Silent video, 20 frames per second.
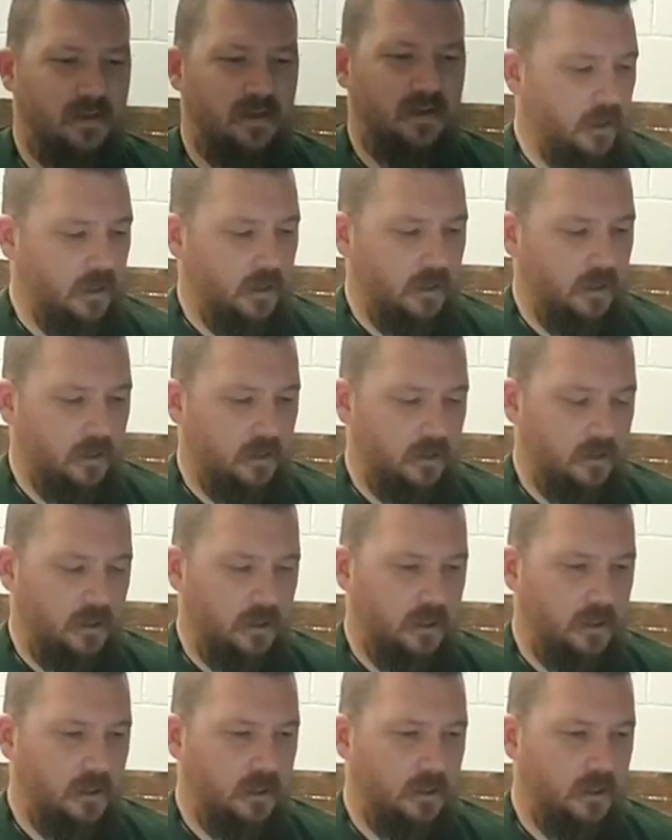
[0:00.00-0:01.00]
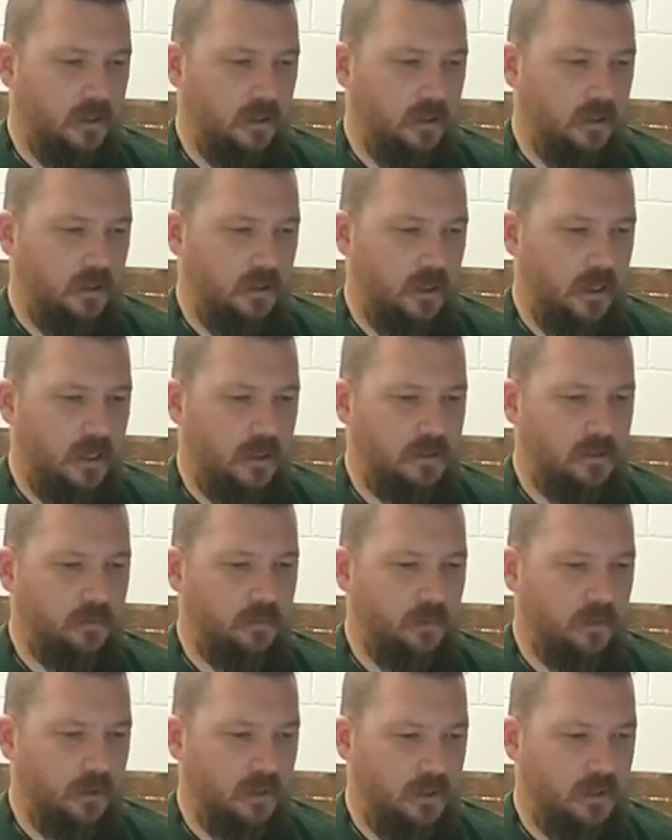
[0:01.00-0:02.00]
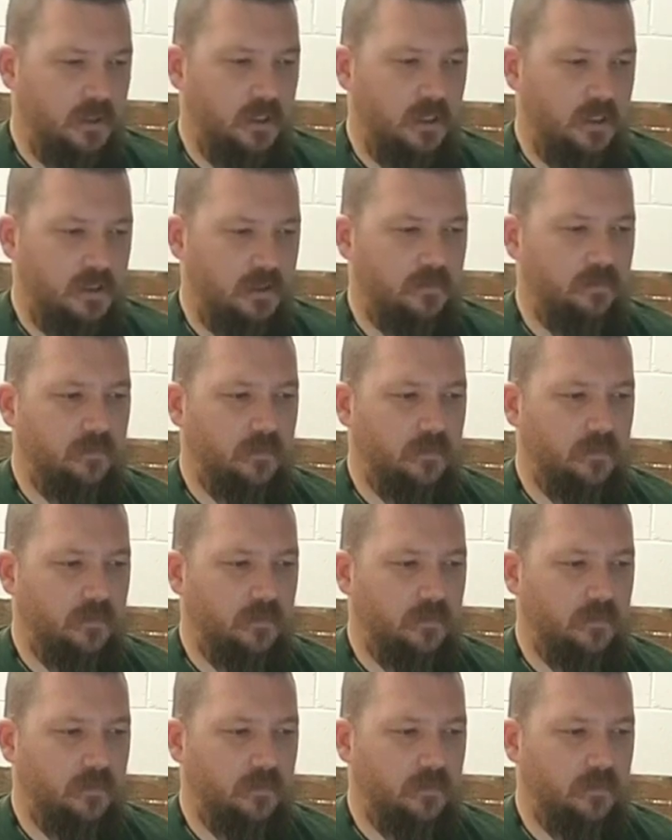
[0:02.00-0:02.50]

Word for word: And he has a pretty decent